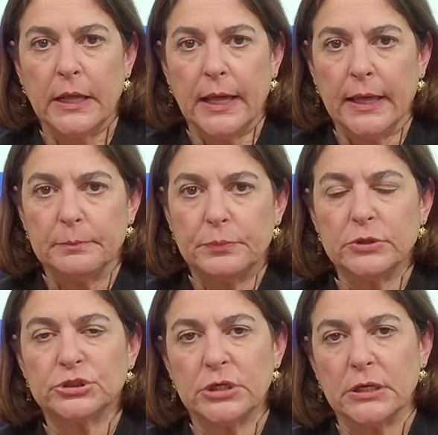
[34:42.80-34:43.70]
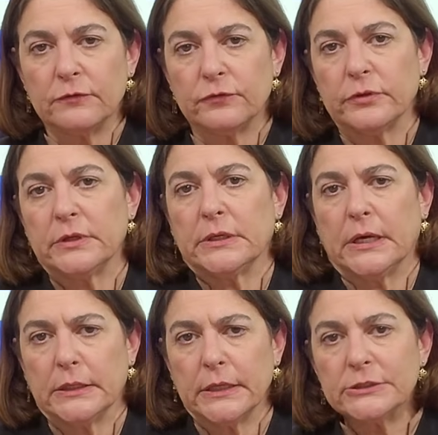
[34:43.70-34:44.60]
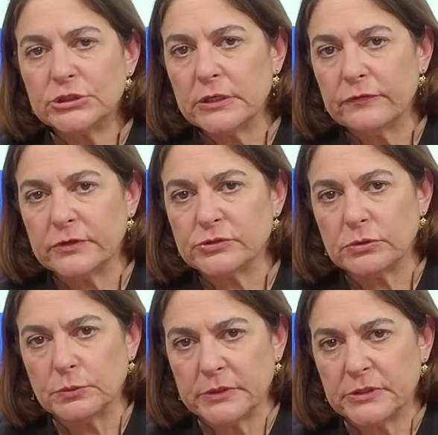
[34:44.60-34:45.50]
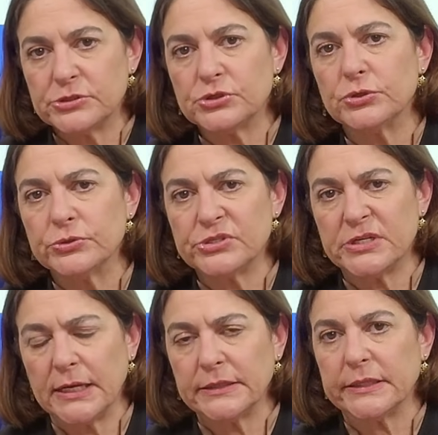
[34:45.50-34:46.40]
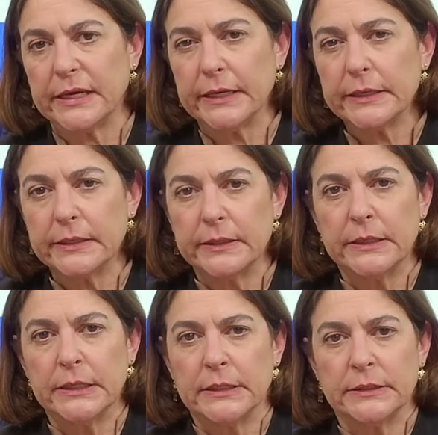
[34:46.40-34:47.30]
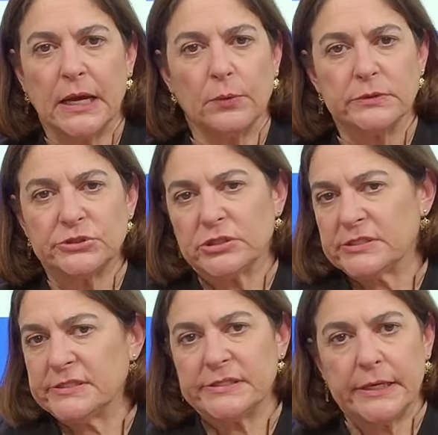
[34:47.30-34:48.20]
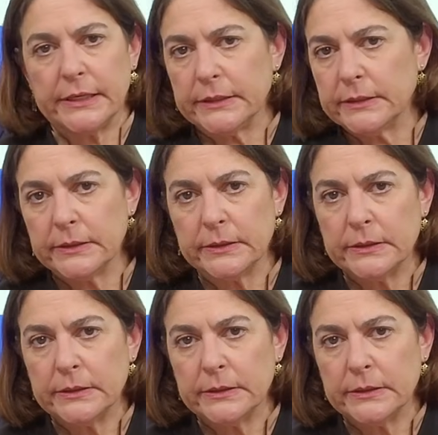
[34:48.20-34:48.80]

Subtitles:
and pushing for the annihilation of Israel with this two-state thing that will just see